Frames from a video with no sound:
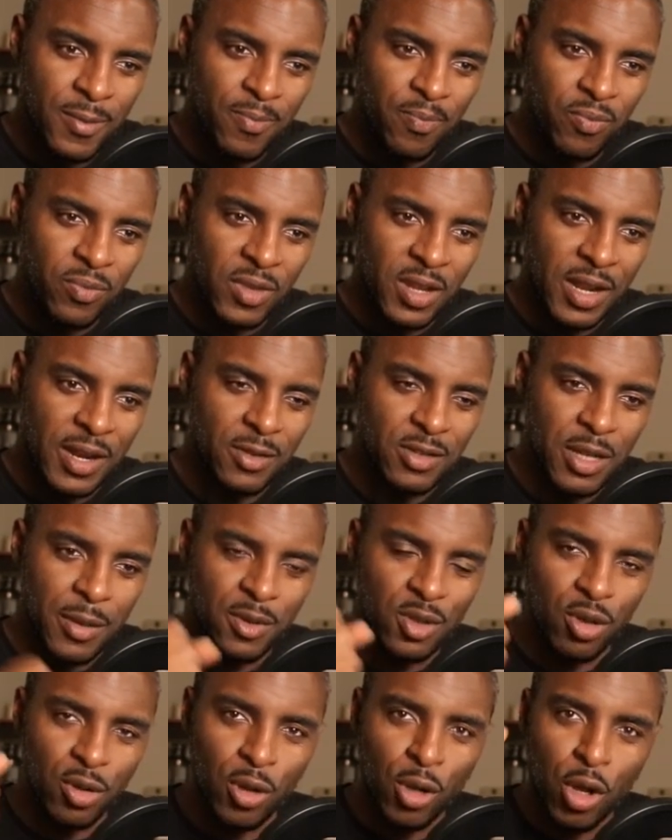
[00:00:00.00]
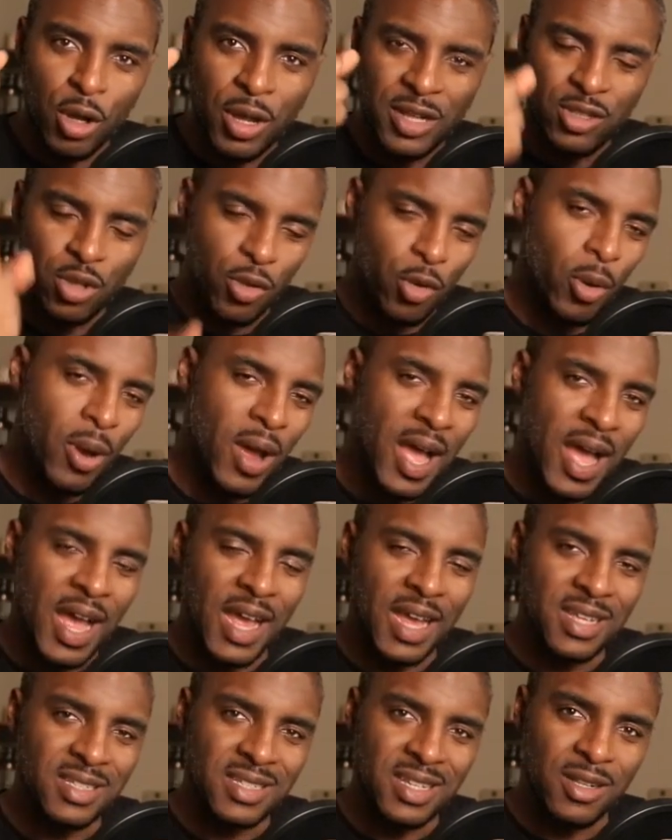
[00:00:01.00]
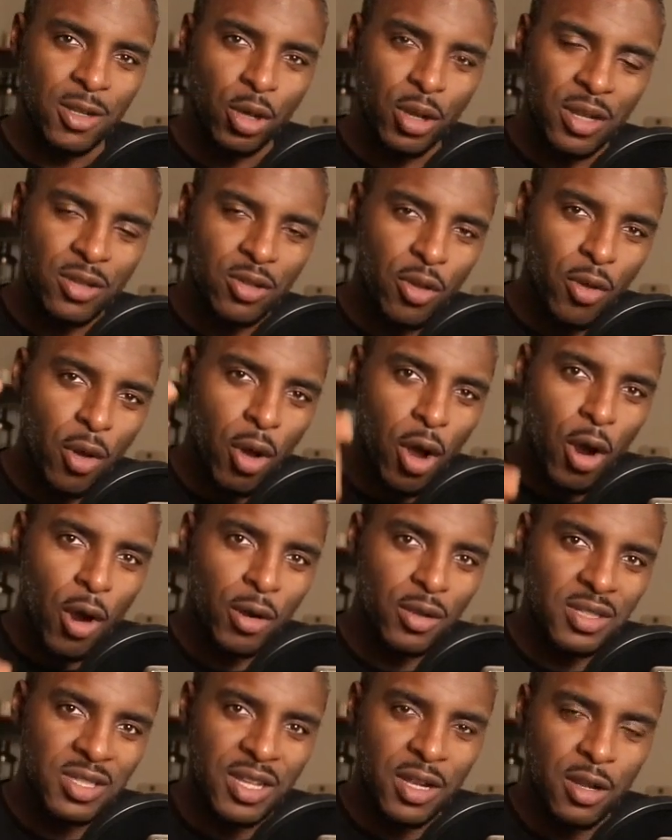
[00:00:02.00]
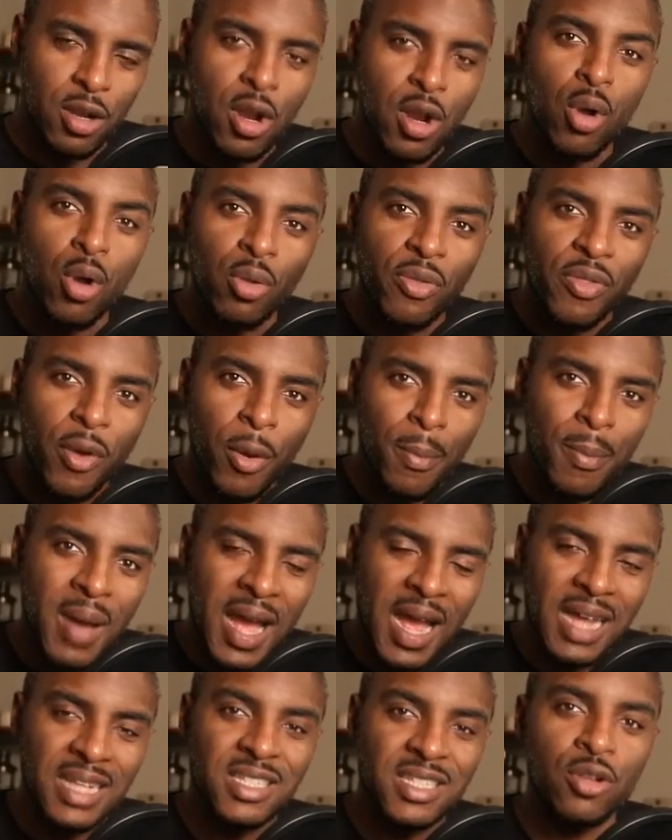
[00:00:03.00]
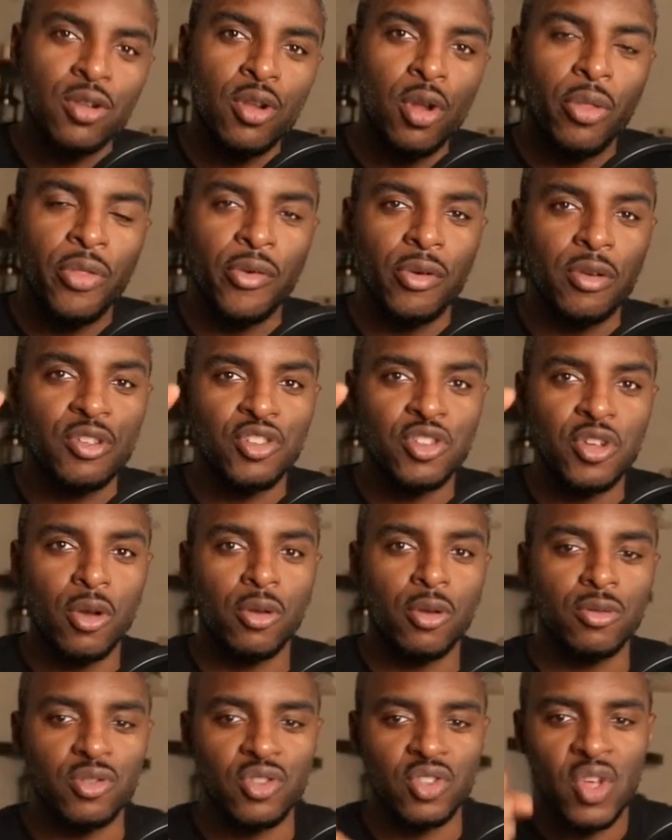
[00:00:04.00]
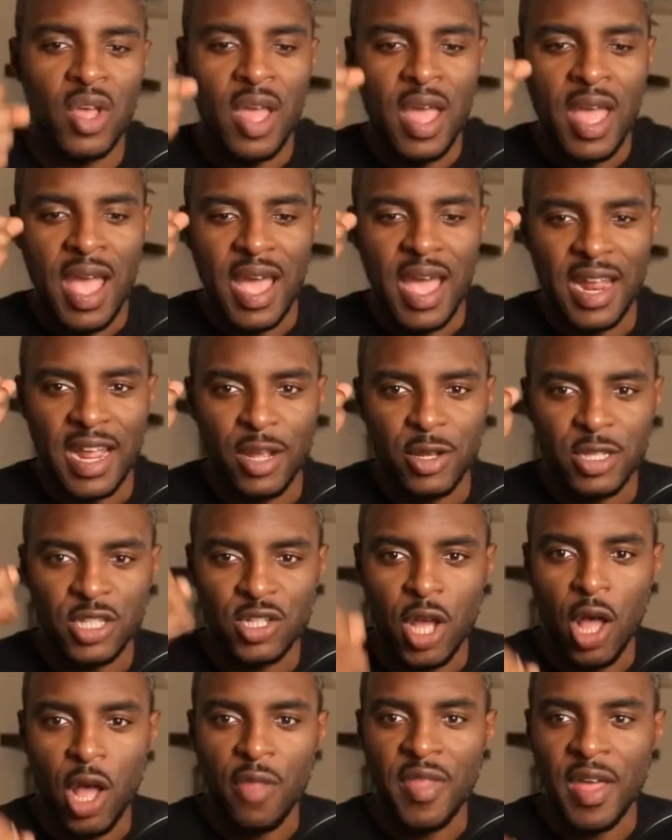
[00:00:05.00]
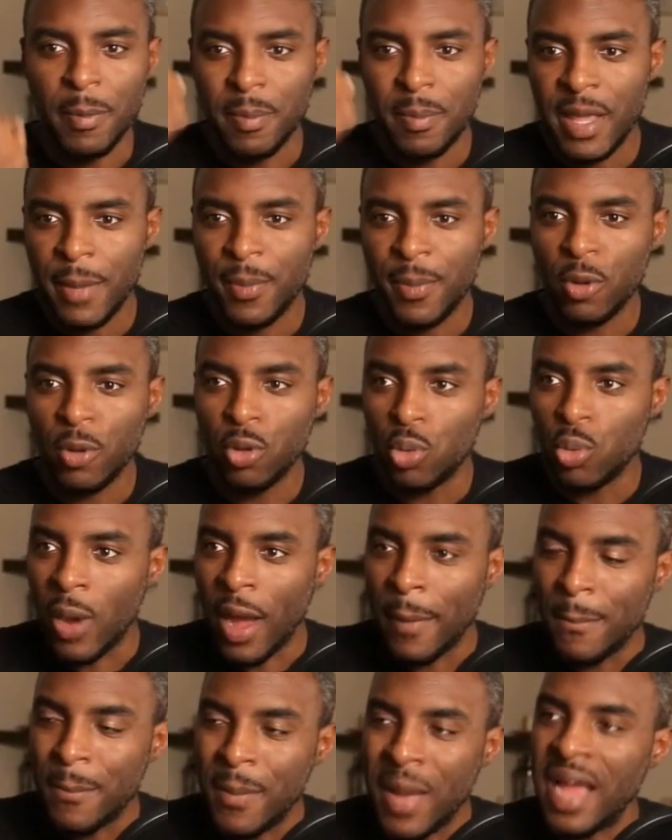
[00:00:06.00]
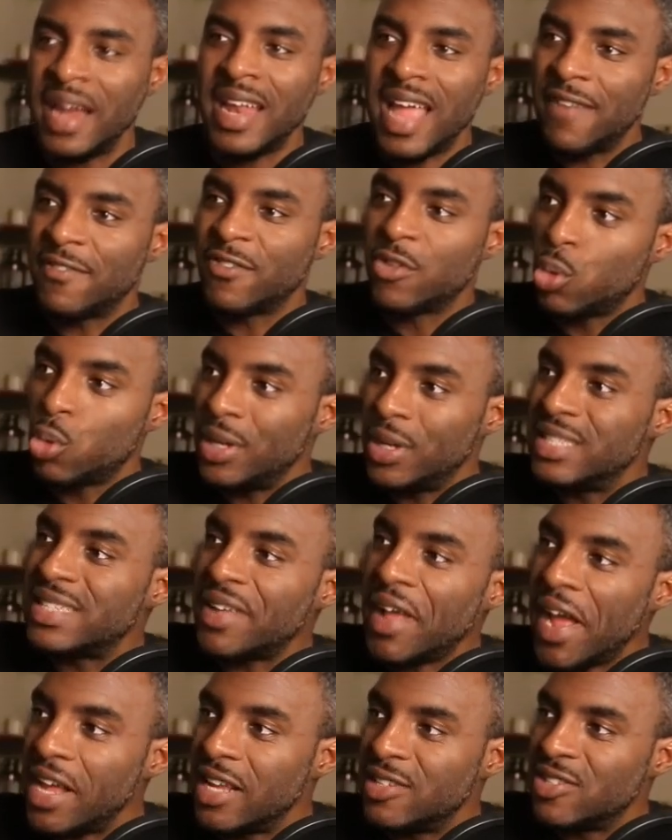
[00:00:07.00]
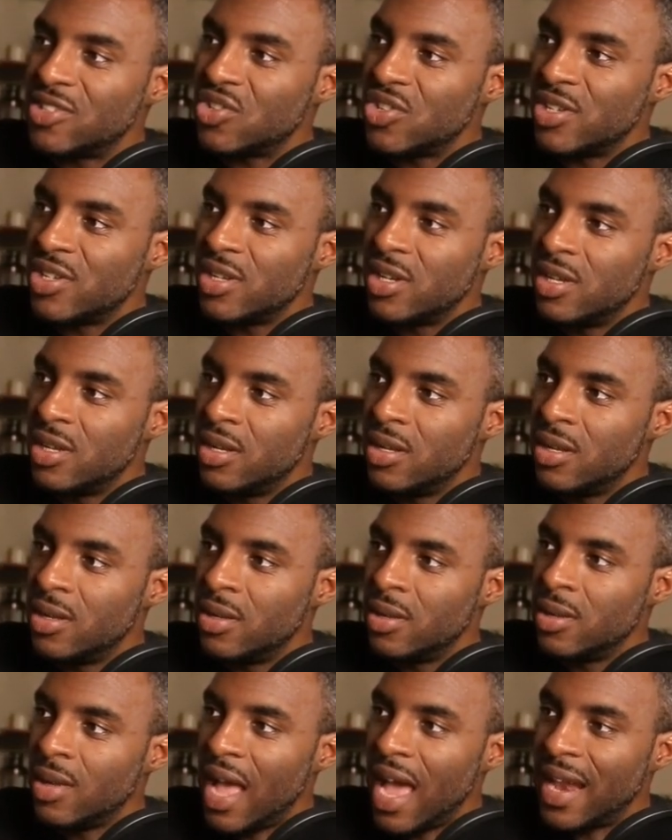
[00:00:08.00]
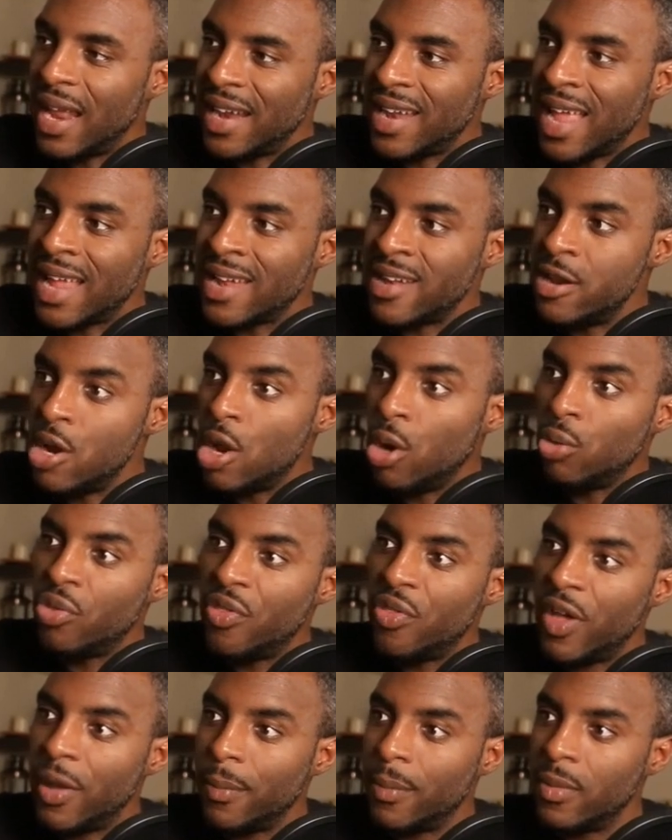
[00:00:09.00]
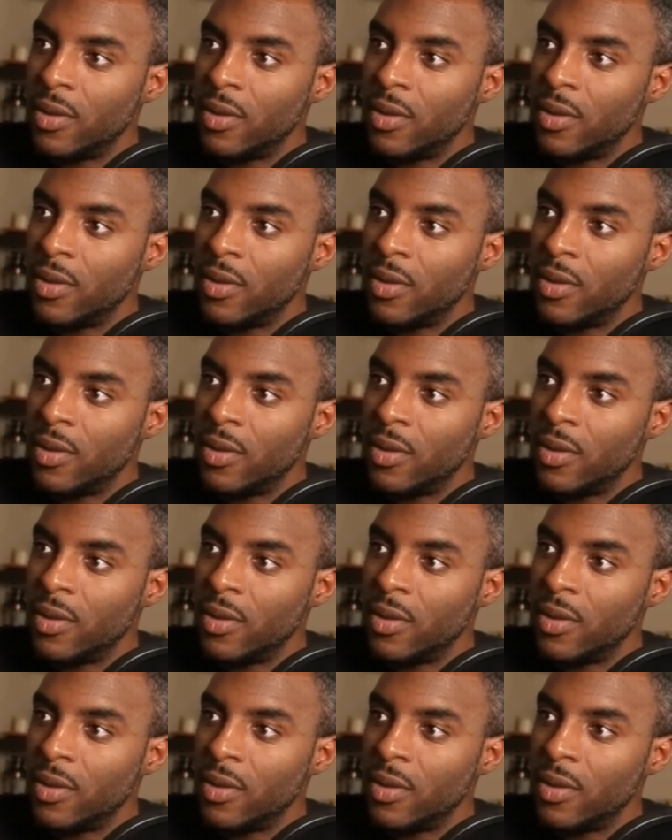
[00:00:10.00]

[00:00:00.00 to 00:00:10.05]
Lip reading: And I was able to look into their eyes and look into their hearts and know their minds and know their souls. And I saw that people who I might have criticized, had I not known them,